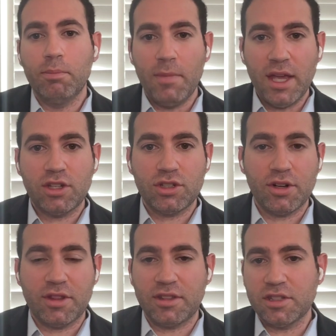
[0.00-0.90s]
Make
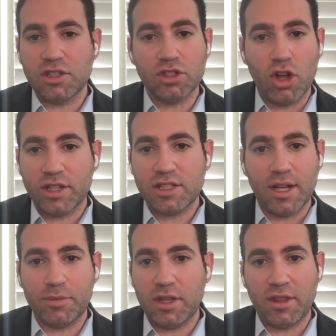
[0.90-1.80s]
sure that this is not
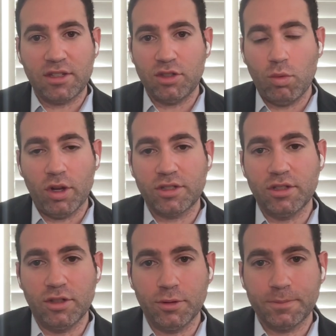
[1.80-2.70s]
something that you want
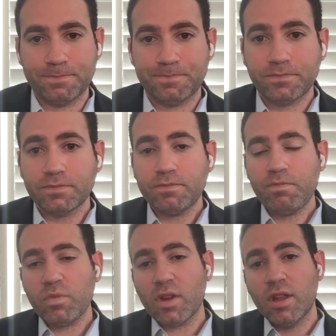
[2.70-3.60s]
to do.
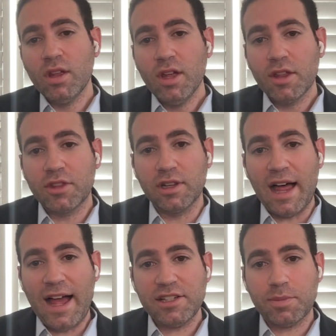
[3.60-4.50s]
The
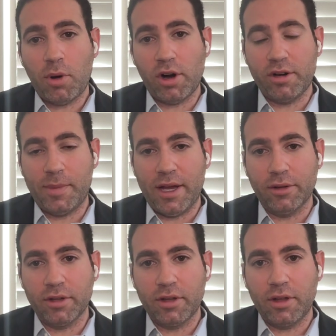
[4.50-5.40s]
last part
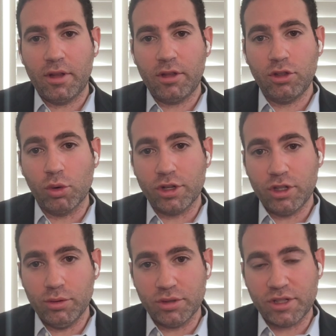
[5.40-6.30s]
about your
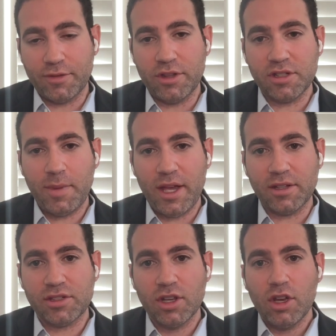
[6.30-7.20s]
use of the
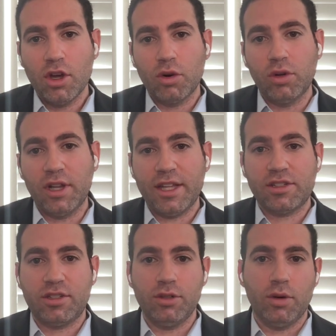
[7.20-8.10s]
space
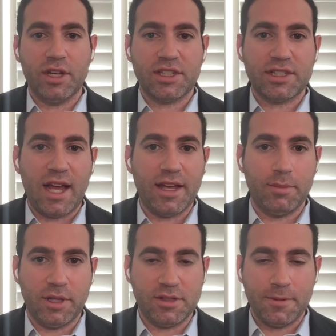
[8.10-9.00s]
relates to
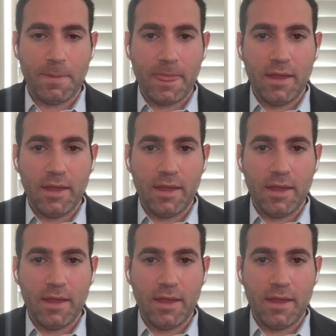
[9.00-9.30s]
assignment.